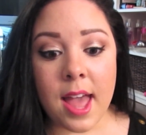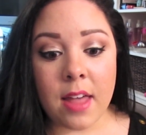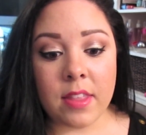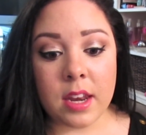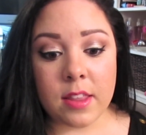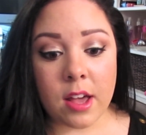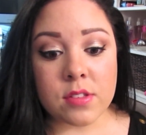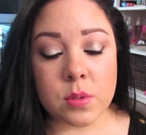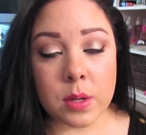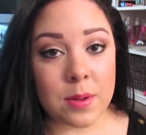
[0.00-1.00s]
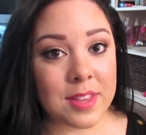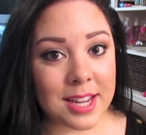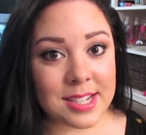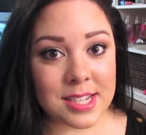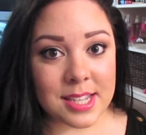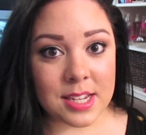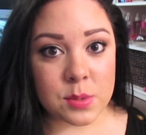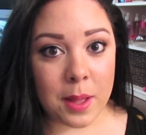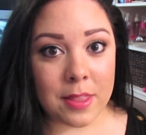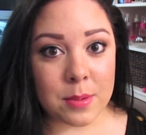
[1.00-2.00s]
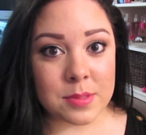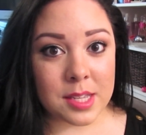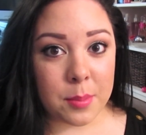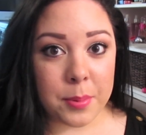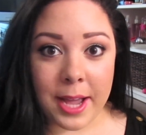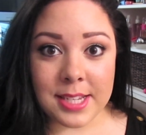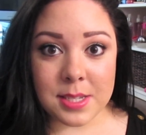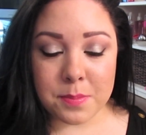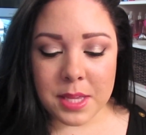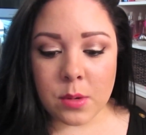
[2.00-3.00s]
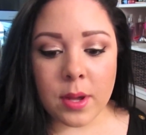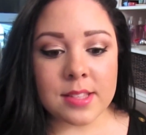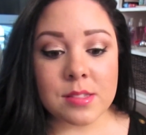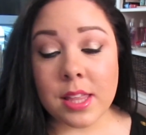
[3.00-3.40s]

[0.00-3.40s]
and then they also had one that I didn't get as well that was like a bride-to-be one.